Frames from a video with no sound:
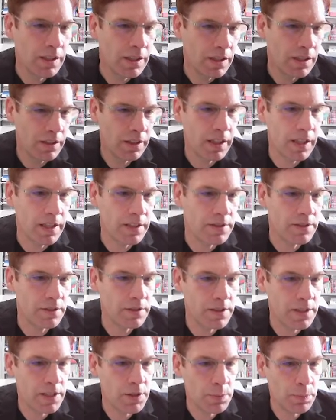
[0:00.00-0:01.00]
Okay, so
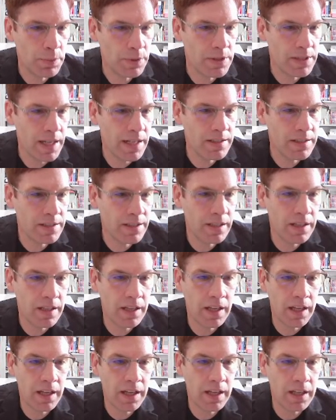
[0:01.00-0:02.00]
it says
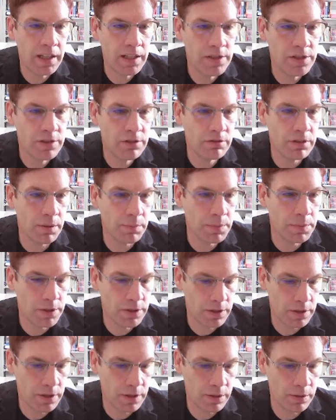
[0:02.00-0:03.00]
presenter a script.
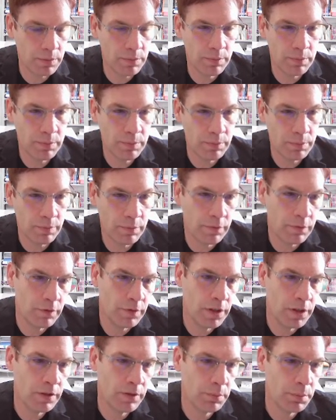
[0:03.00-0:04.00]
So
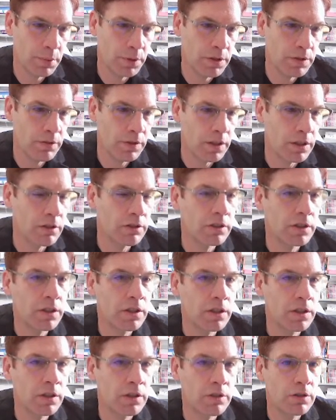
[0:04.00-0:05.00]
put your finger
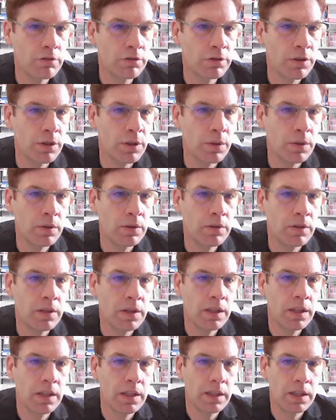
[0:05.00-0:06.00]
on control
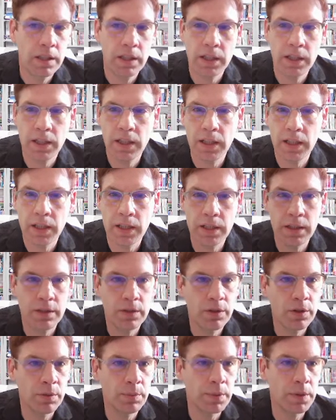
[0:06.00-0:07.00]

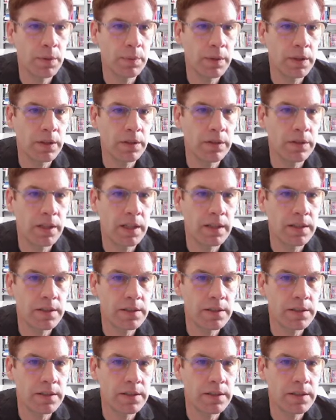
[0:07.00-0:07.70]
and open a window there.